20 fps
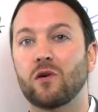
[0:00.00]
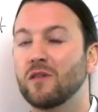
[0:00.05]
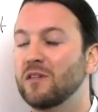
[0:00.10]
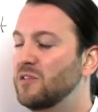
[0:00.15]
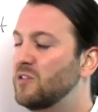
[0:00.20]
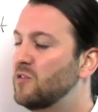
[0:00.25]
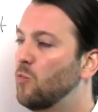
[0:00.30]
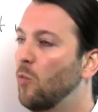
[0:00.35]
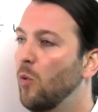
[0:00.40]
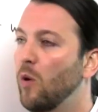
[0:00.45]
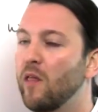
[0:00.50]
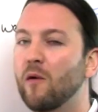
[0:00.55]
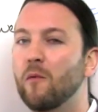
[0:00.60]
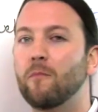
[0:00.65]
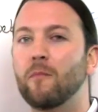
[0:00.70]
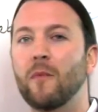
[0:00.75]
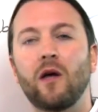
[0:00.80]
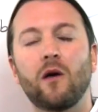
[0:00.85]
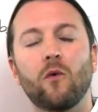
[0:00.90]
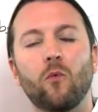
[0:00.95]
And this is one
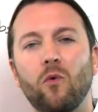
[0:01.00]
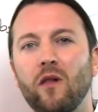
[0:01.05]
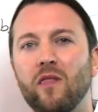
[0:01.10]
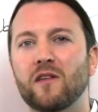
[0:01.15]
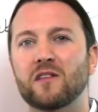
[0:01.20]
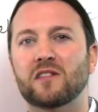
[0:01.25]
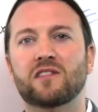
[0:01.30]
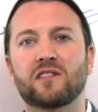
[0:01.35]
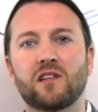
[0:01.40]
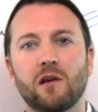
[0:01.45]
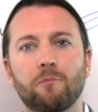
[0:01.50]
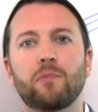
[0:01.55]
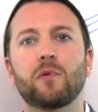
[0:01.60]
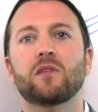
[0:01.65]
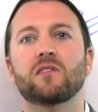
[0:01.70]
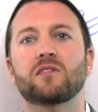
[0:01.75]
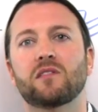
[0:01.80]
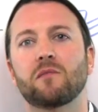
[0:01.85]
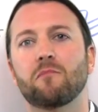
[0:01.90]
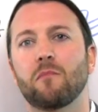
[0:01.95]
of the
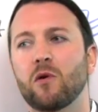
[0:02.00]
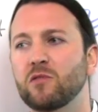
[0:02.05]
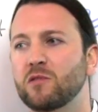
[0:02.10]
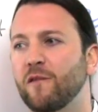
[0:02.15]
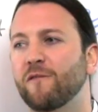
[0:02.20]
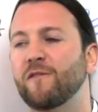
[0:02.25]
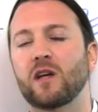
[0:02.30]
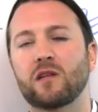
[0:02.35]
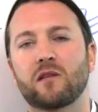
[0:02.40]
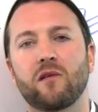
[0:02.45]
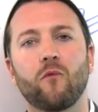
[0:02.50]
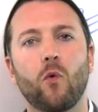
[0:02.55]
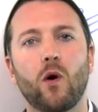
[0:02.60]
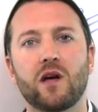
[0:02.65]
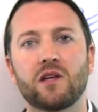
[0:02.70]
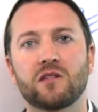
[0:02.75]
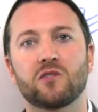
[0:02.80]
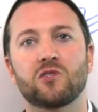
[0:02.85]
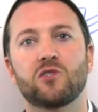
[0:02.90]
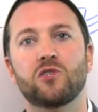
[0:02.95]
simplest and most effective
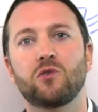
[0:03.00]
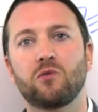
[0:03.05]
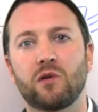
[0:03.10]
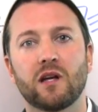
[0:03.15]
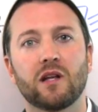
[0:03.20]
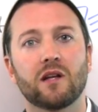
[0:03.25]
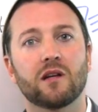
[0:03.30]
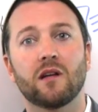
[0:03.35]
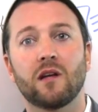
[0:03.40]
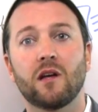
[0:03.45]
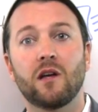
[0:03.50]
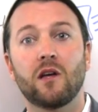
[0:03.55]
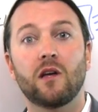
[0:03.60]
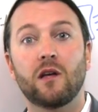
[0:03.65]
ways that you can